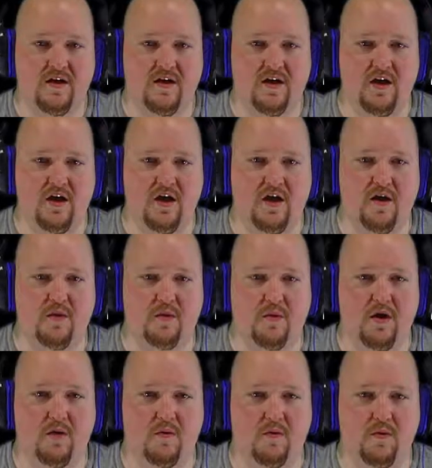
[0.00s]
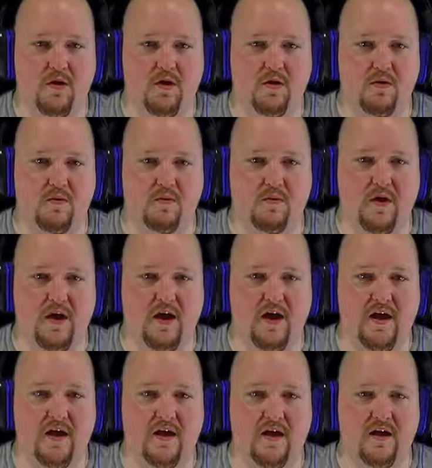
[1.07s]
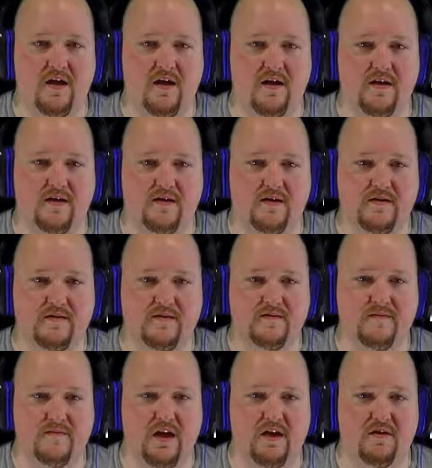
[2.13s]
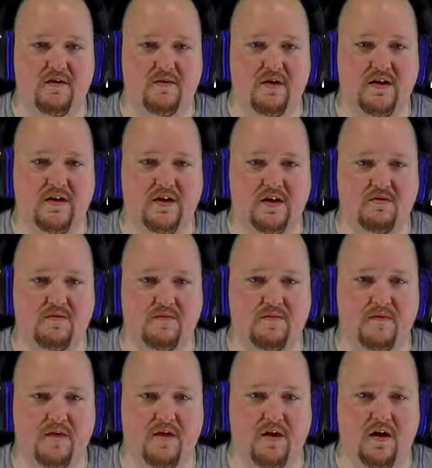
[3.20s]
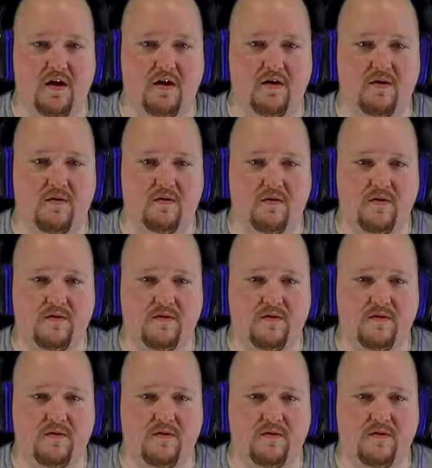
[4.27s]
Oh, uh, whoa, whoa, what? I don't know what to do with... Oh.